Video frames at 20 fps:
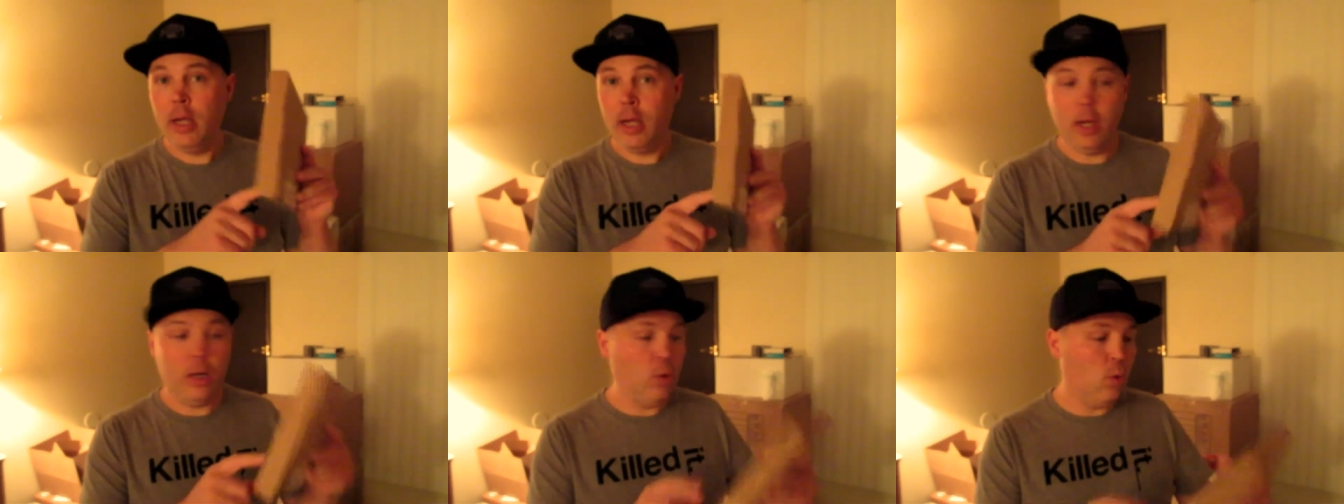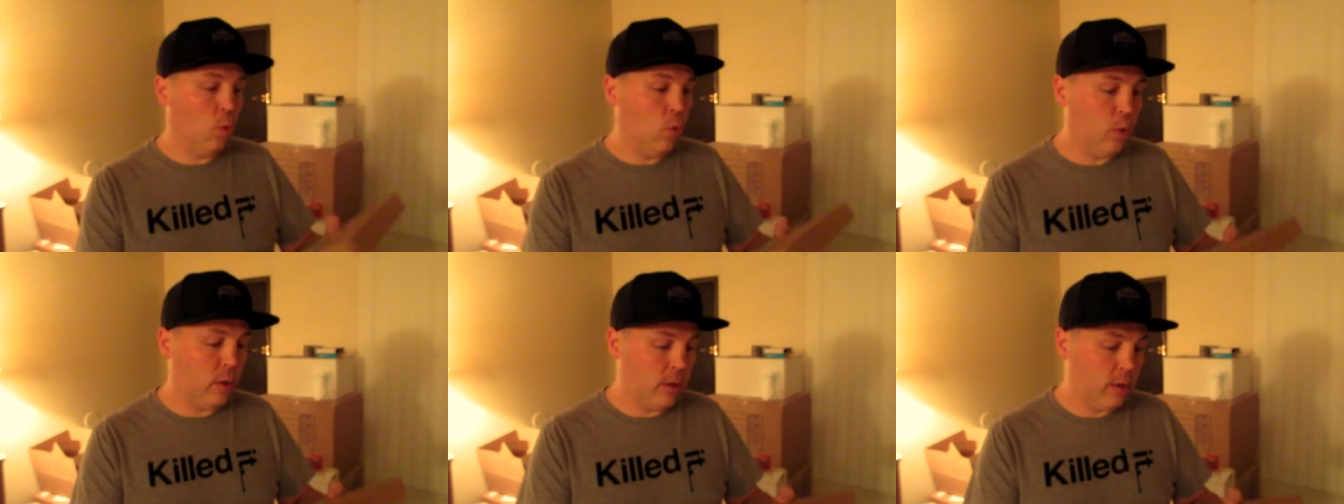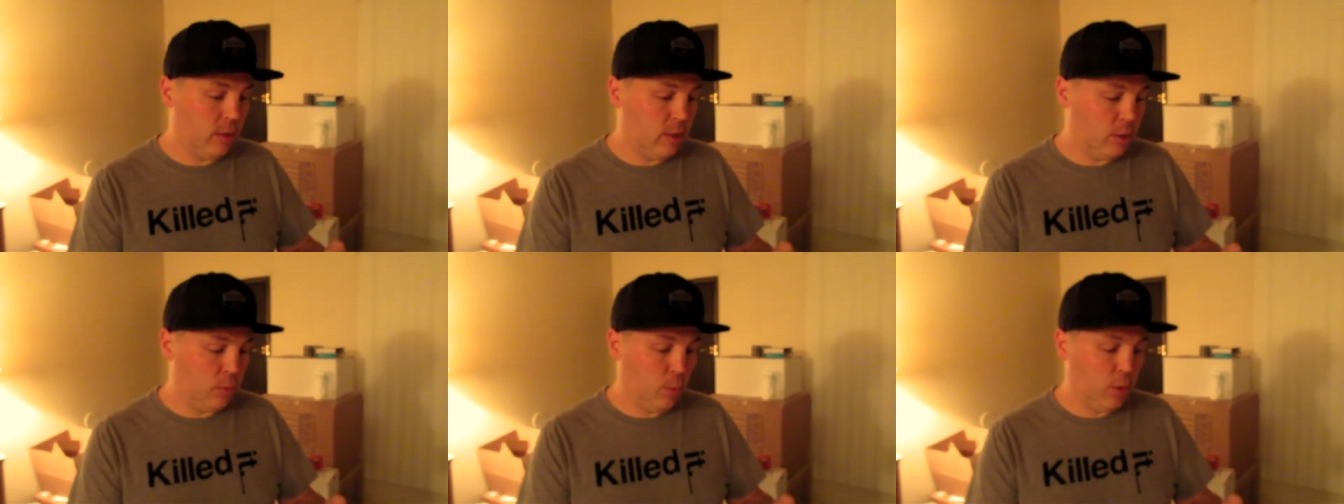in
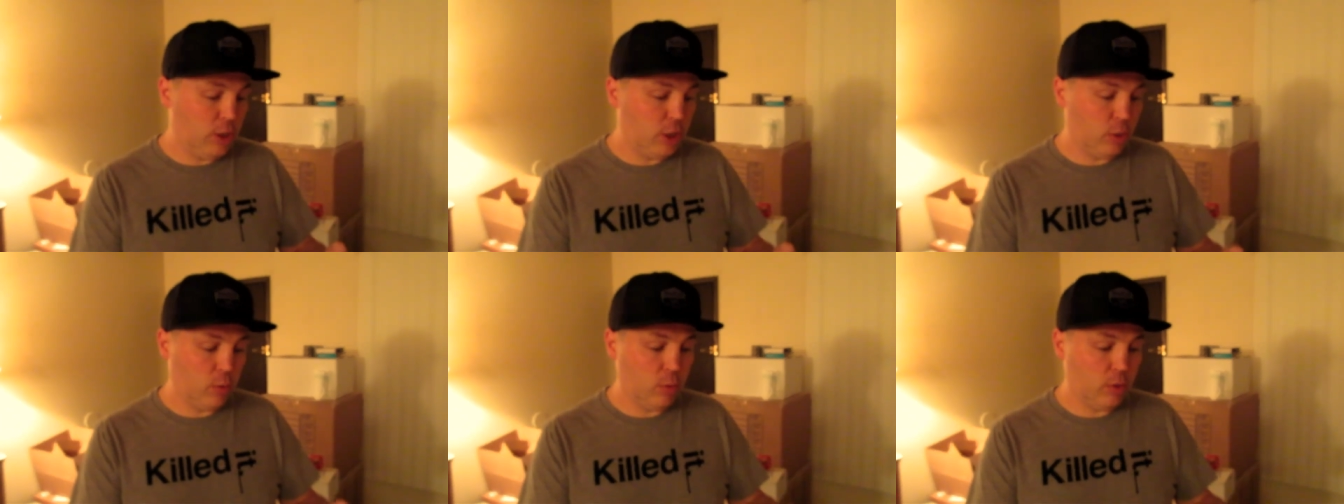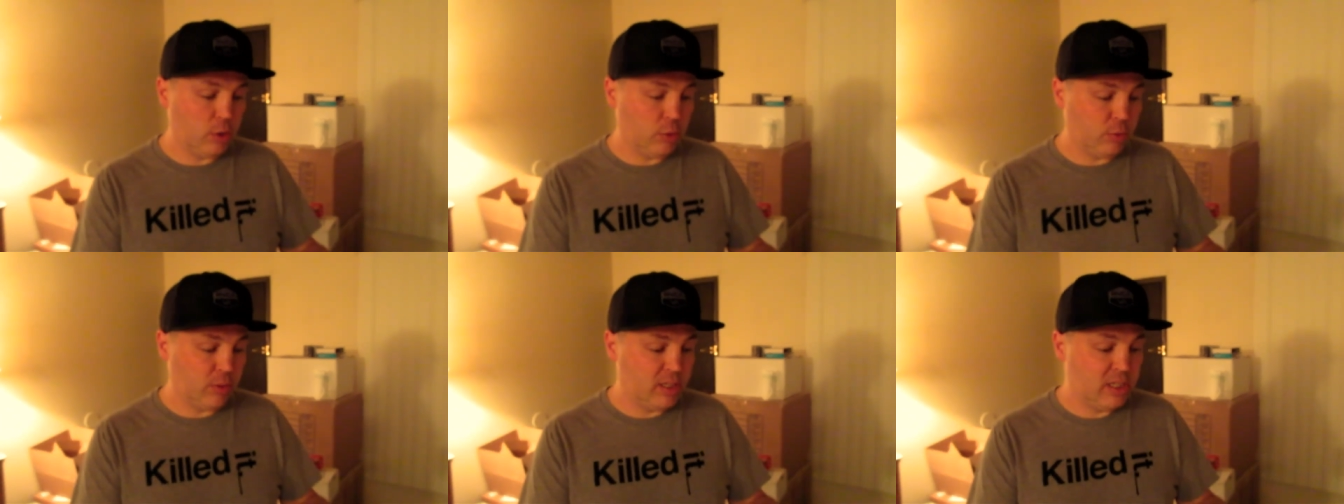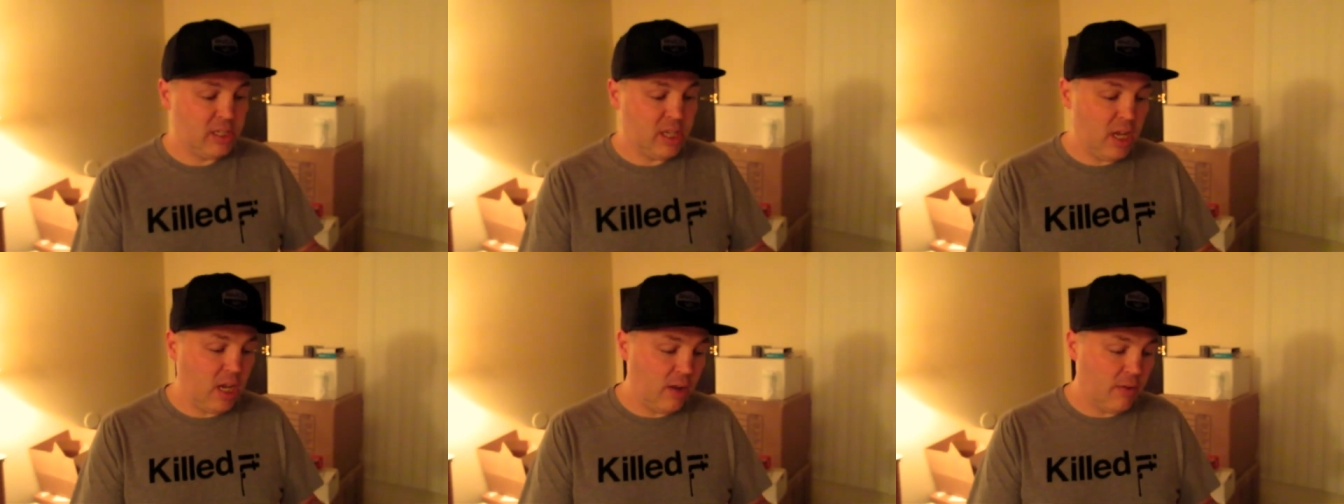order in which it was
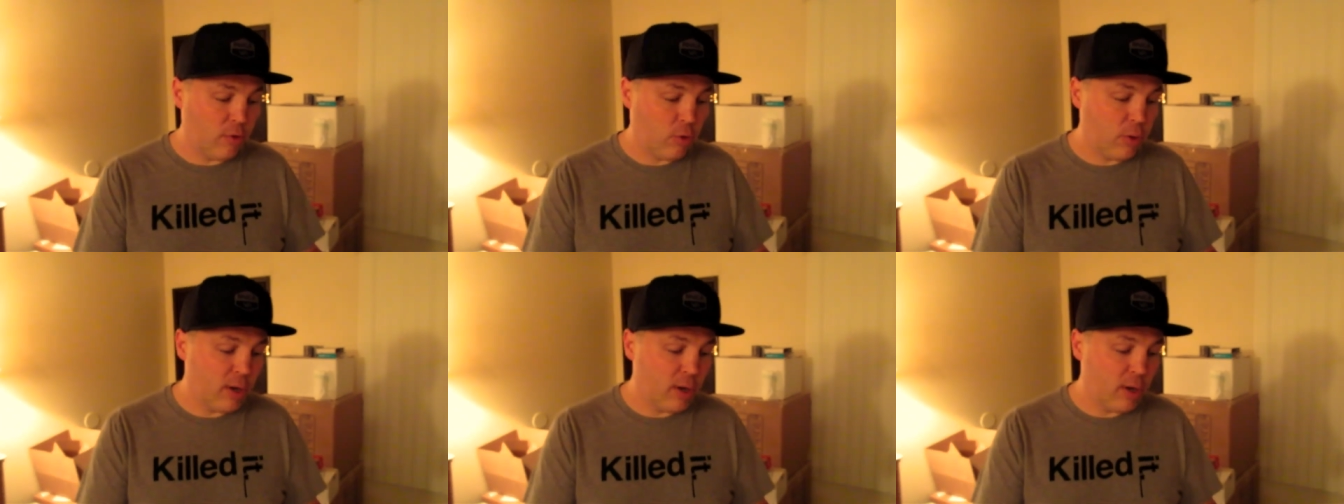received.